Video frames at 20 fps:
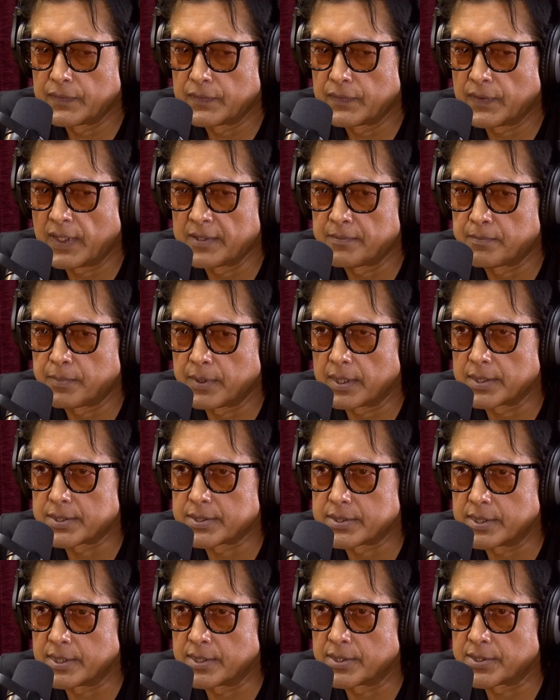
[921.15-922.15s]

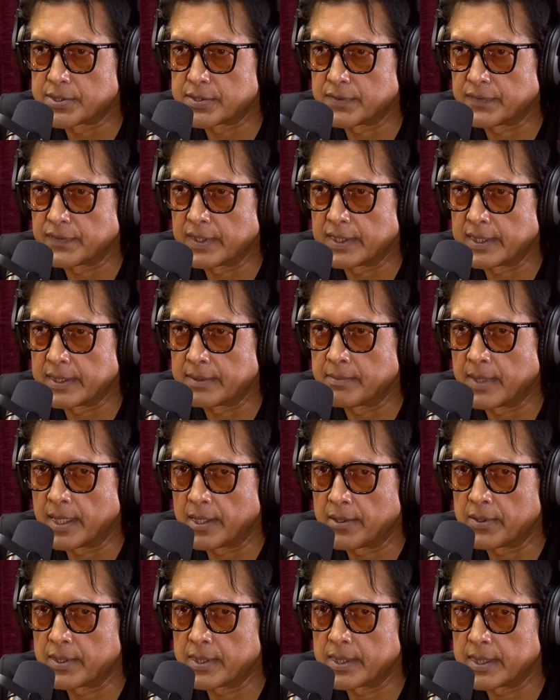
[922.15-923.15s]
5+ years of getting
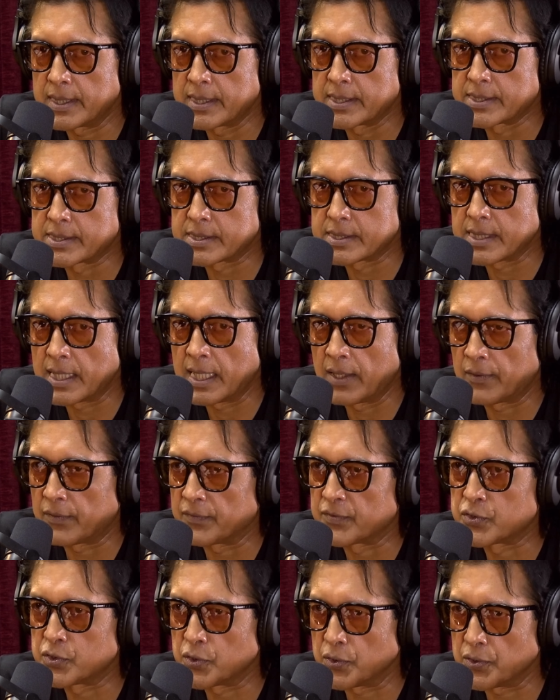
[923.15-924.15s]
married is out
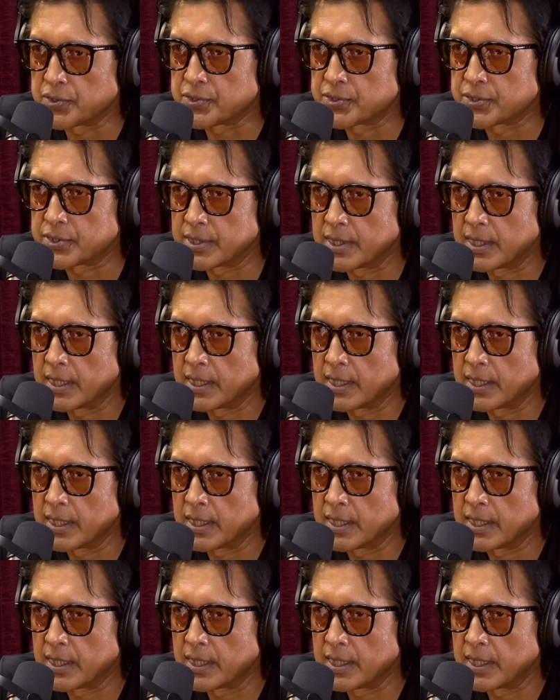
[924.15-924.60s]
of choice,